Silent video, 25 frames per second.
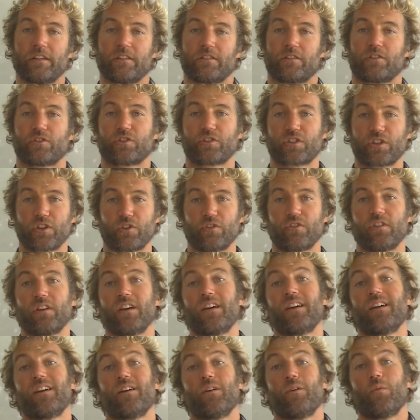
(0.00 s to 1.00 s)
So
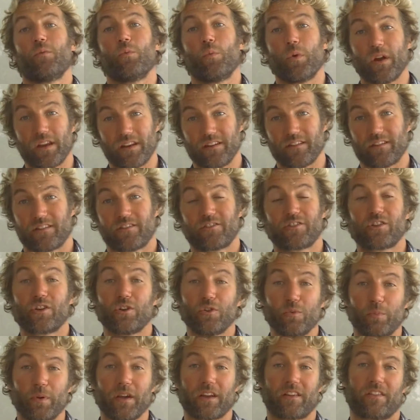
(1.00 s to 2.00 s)
sun, wind,
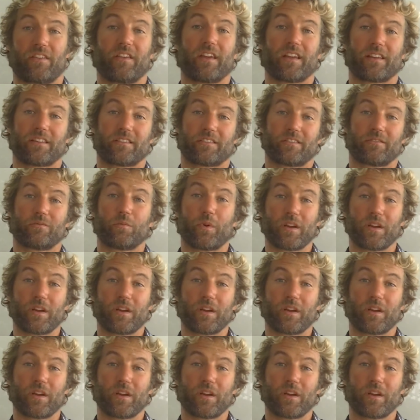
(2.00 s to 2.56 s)
2 big things.